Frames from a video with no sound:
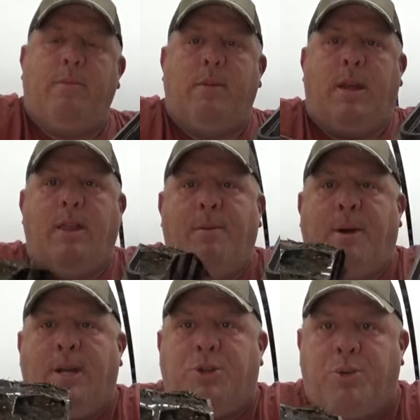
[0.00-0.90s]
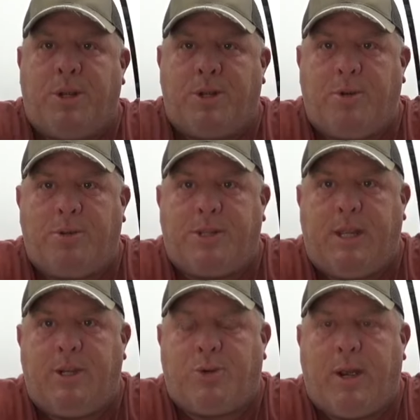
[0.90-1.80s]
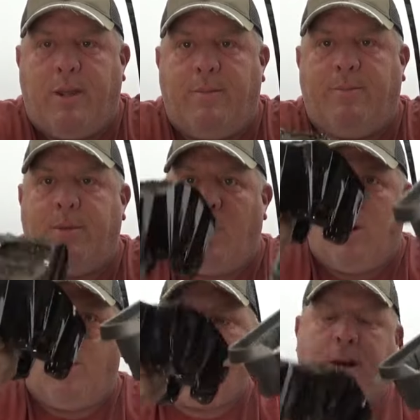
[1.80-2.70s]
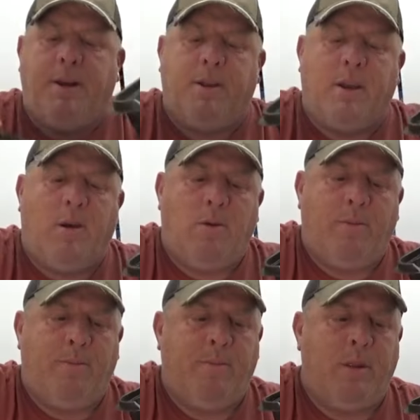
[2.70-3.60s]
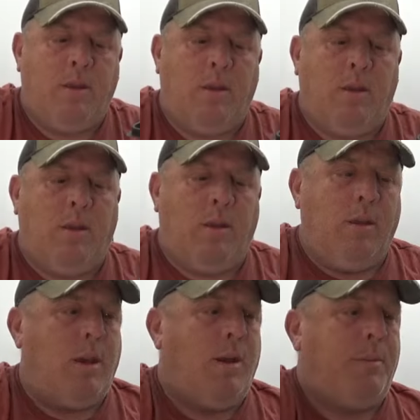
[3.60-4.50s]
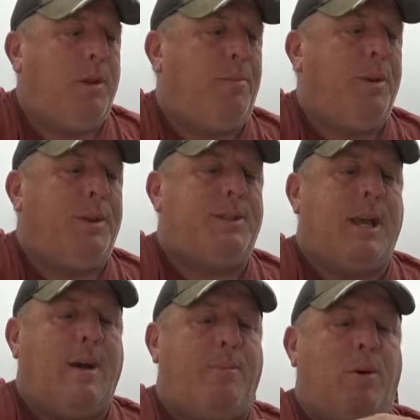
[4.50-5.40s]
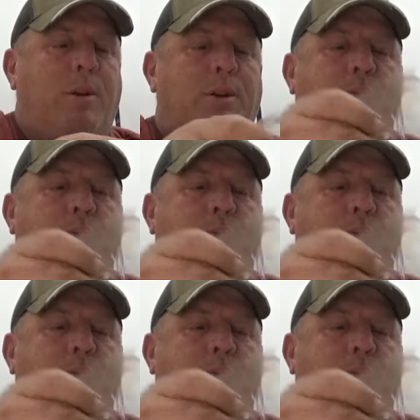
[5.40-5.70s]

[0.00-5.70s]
and then my traditional seed tray all ready to go. I'm going to put the top on as